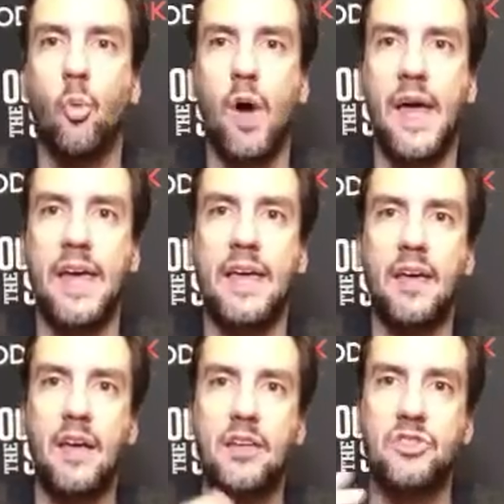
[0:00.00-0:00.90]
way
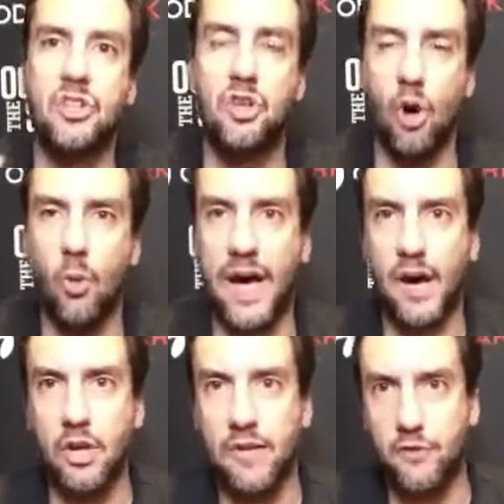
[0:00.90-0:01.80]
to go
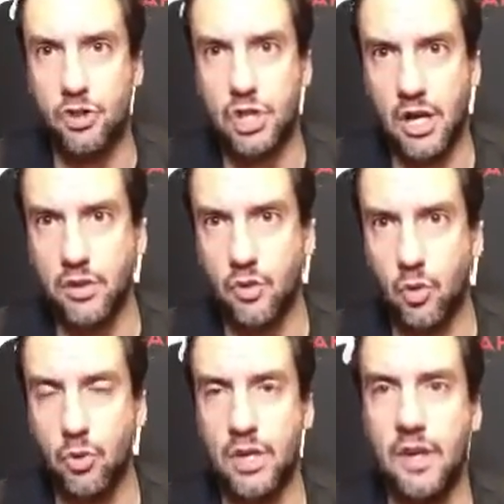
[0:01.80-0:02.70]
out if you're Jon
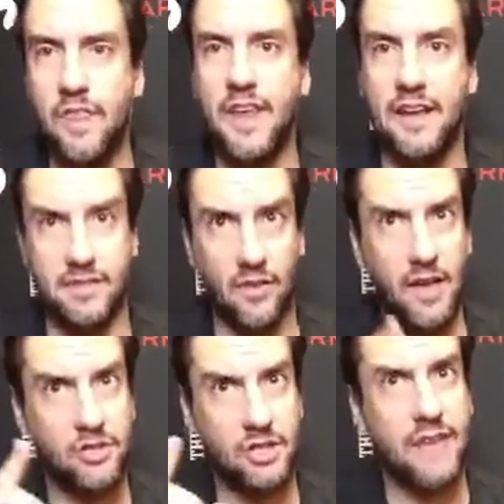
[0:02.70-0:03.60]
Gruden than as a
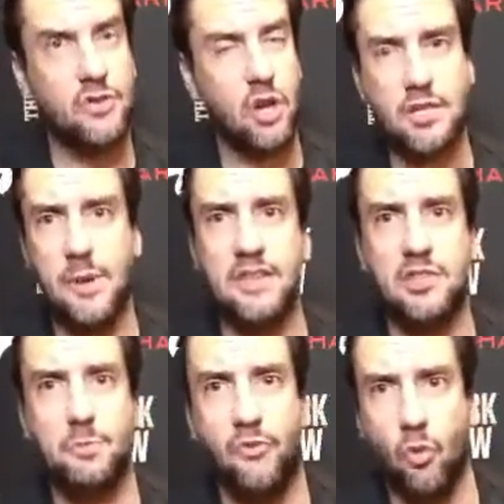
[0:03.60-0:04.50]
legend? I've talked about
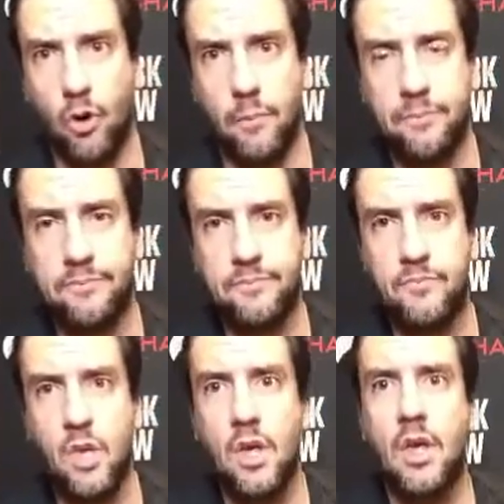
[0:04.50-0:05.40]
this before.
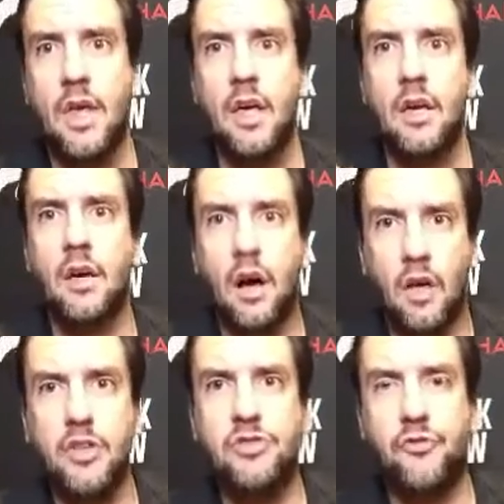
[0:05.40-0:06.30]

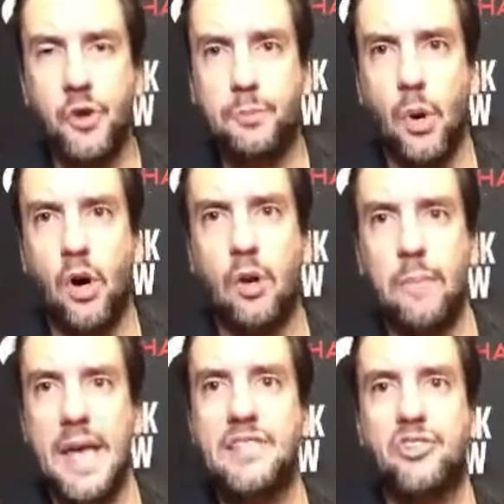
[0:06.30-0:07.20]
College football
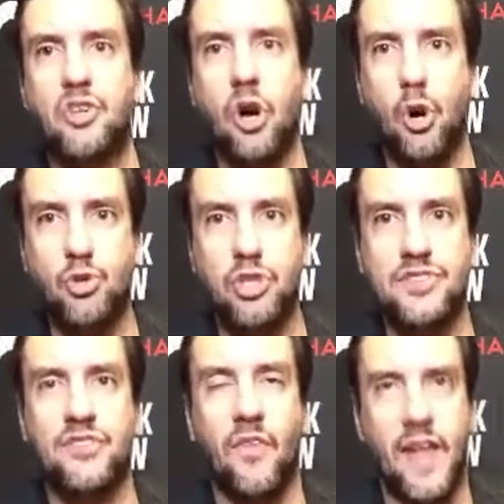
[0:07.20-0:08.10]
makes
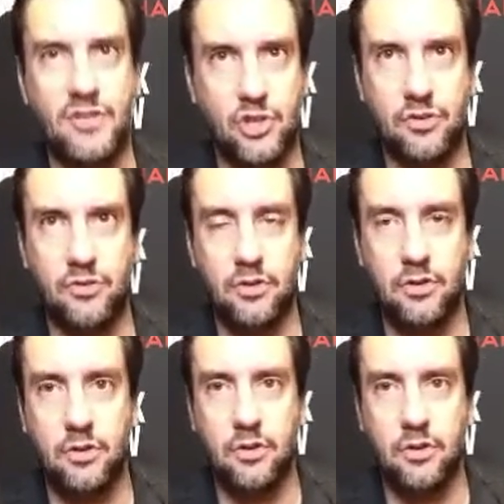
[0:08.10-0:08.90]
coaches legends.